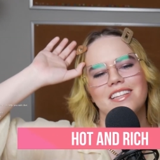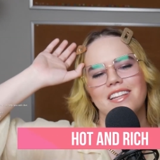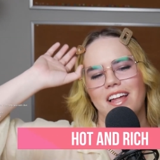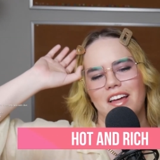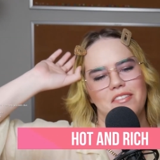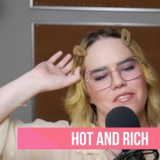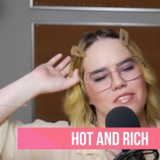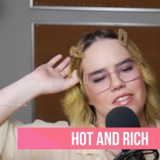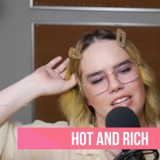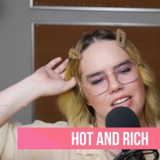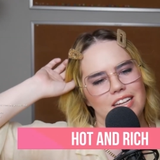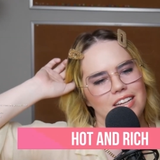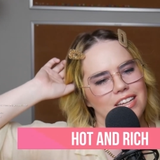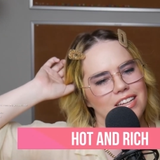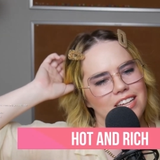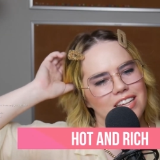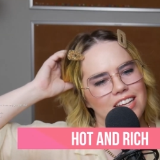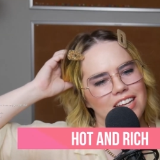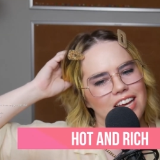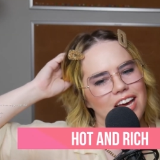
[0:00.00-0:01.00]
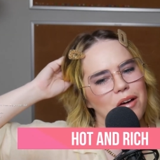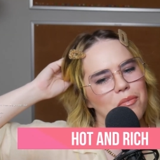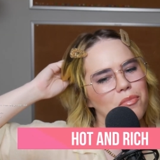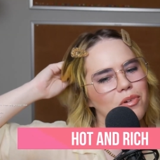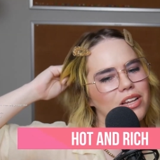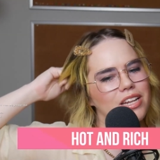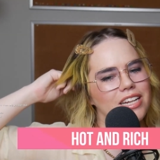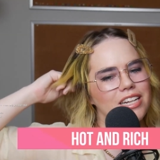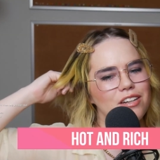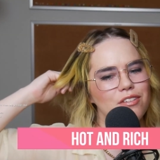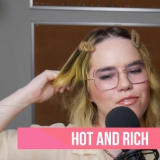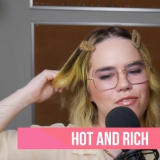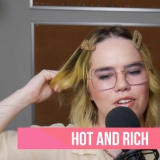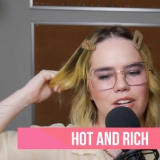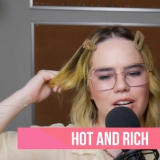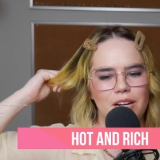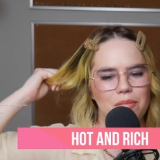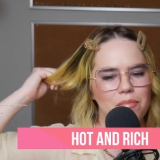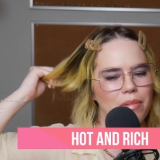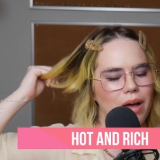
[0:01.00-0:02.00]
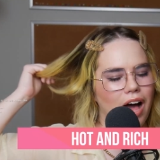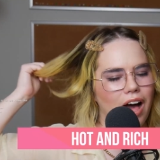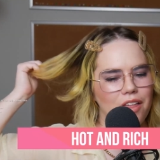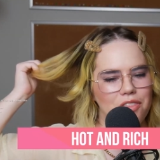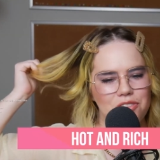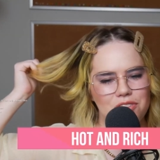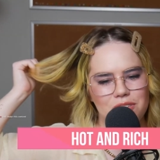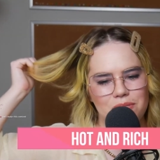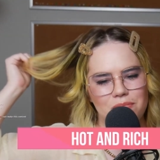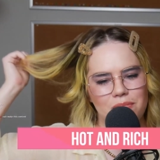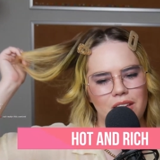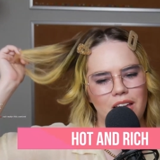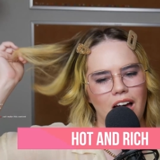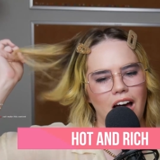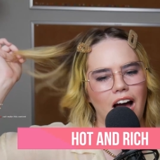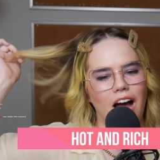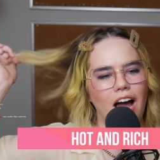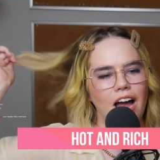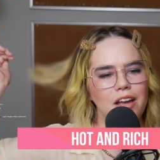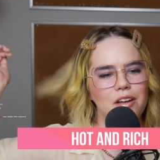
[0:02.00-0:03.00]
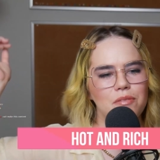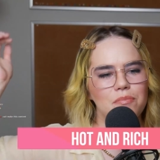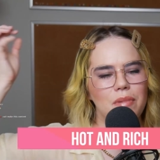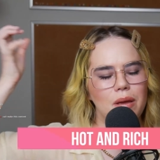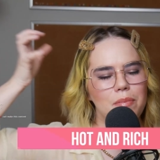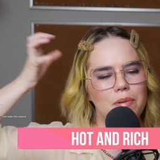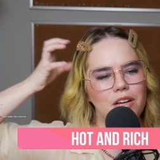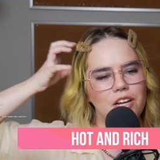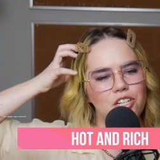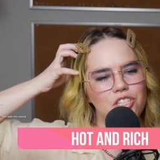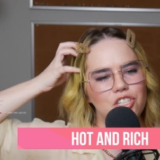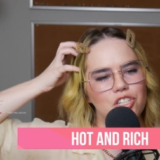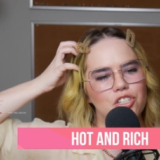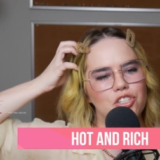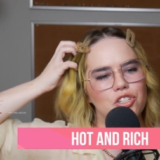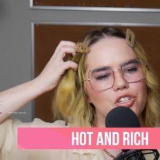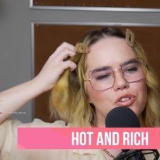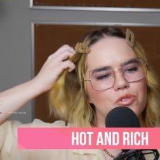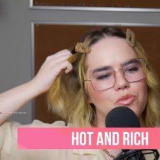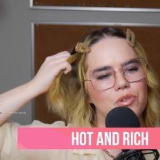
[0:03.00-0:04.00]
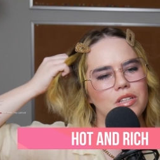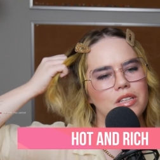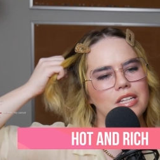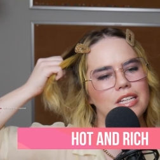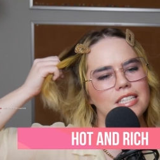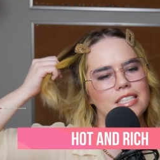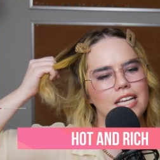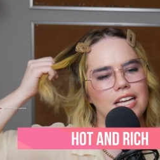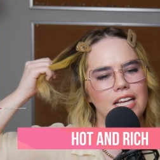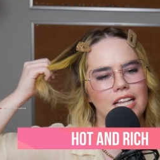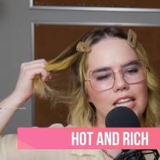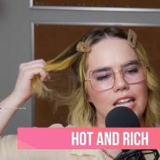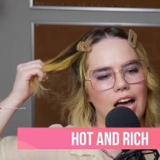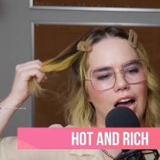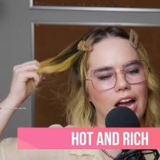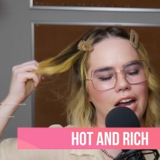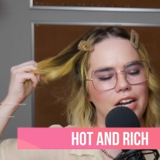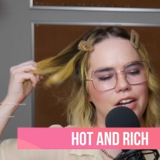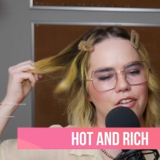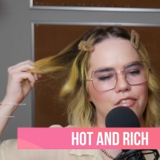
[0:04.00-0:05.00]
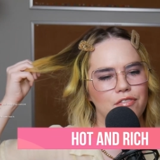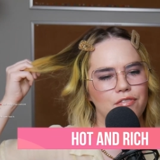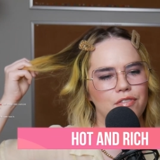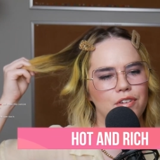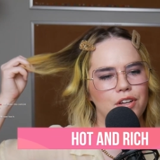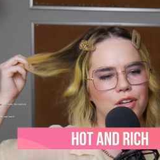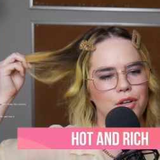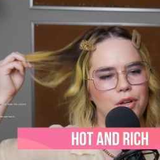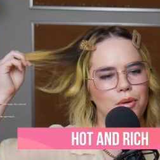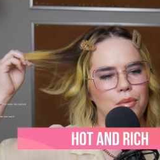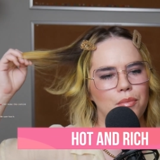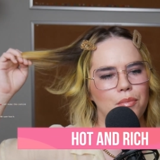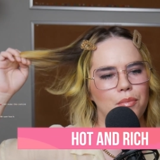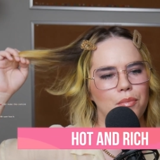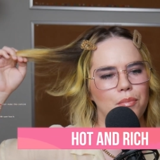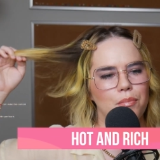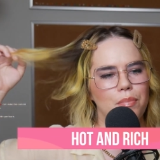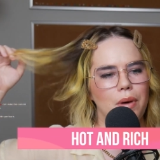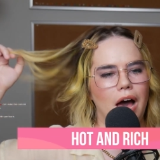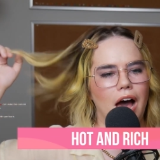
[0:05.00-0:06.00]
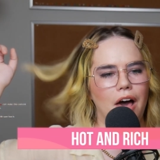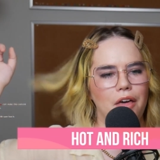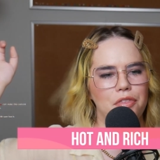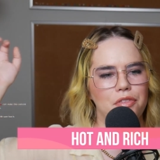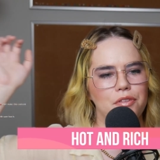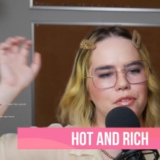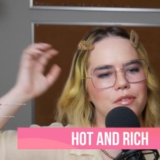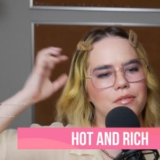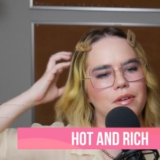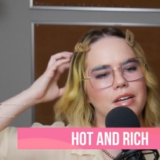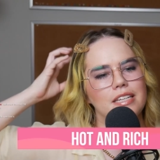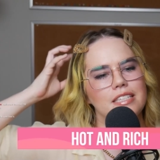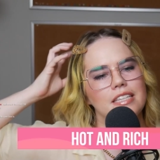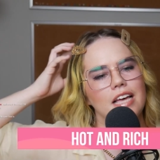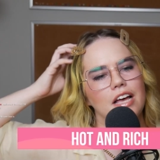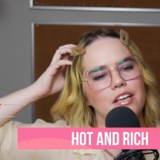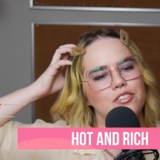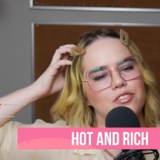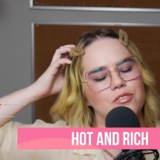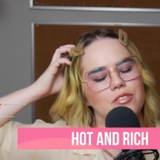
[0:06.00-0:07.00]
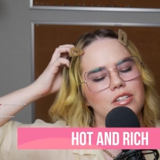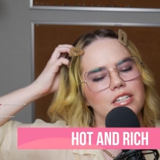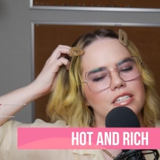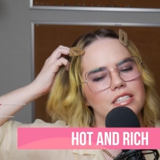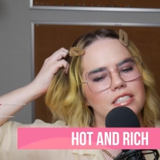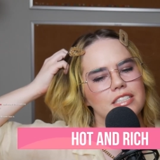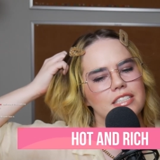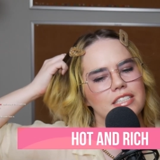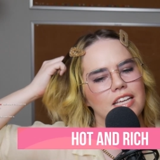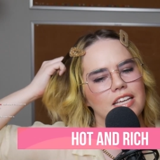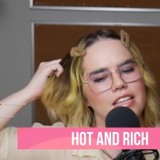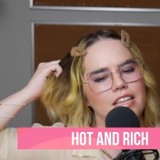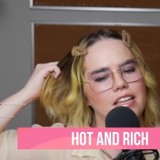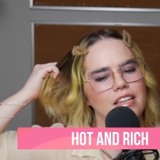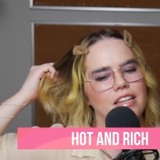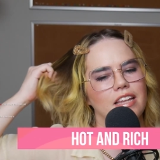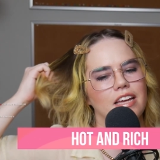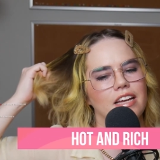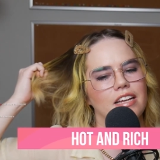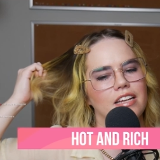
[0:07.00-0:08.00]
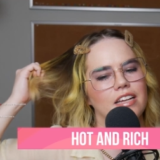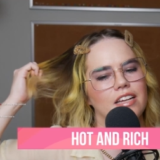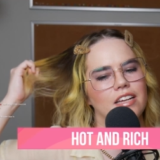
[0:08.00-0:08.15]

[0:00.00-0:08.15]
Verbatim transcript: lovely. I'm really into freaking baths. I maybe I should do release like a line of bath accessories and then like